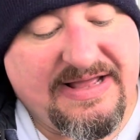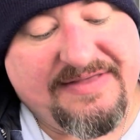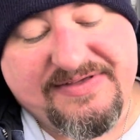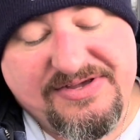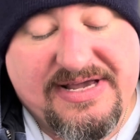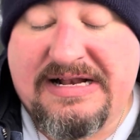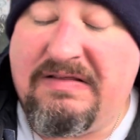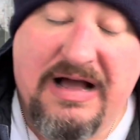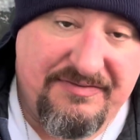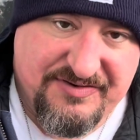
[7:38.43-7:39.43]
think you're getting a
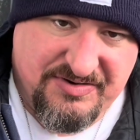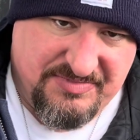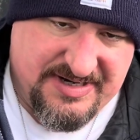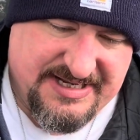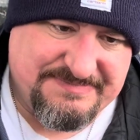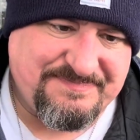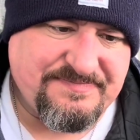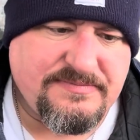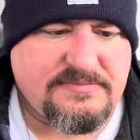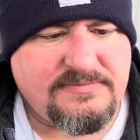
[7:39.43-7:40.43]
lot for your money,
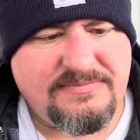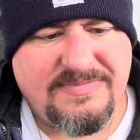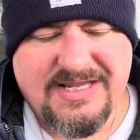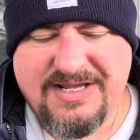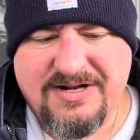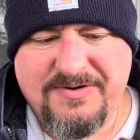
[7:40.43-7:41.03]
In